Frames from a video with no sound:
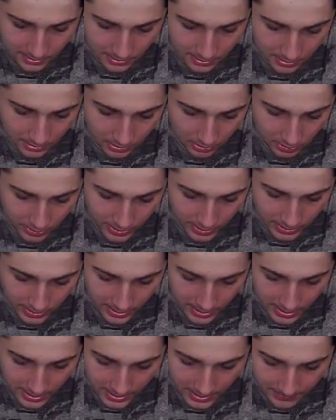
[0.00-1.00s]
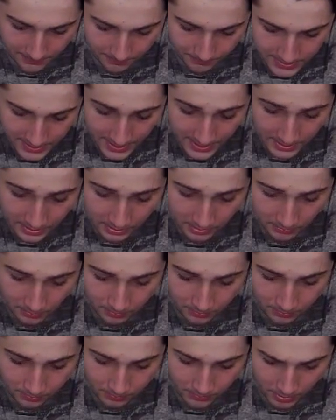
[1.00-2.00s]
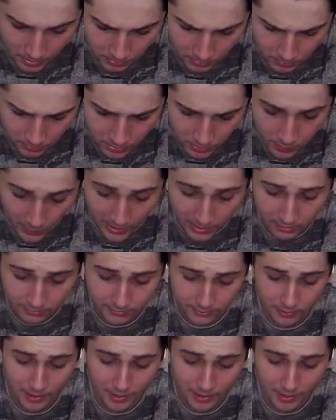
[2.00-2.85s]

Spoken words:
you're looking at 12